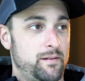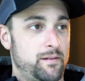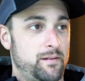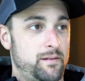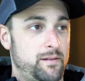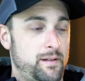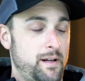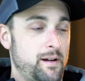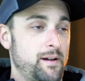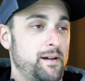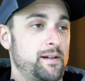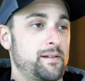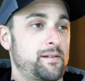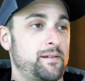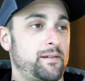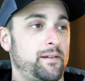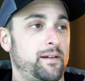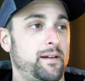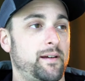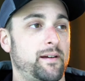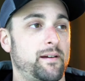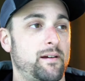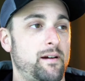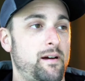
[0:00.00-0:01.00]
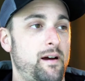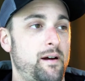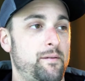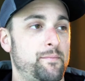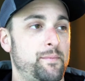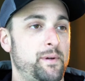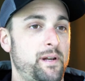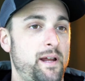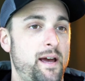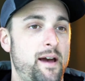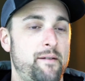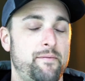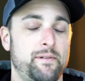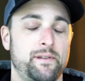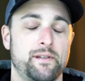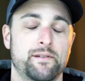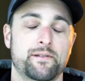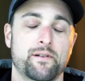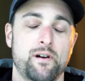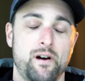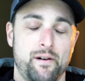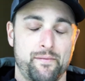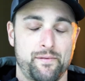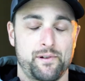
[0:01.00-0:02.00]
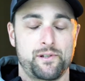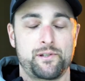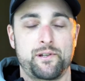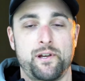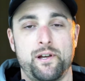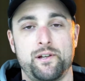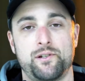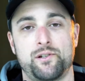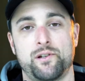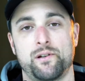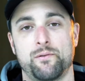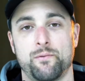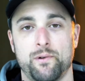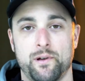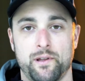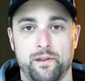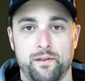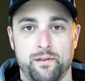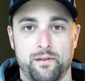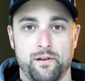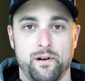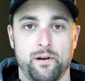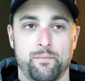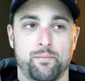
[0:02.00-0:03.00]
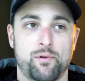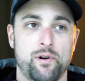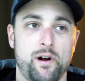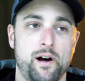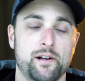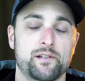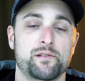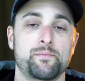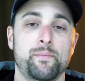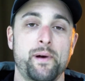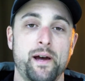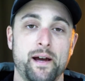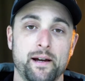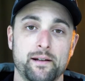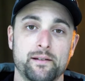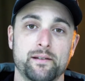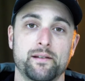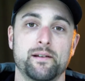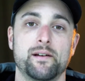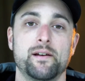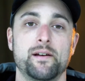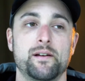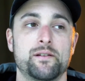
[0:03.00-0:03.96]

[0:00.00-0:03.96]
seriously, I've been having this conversation with a prospect,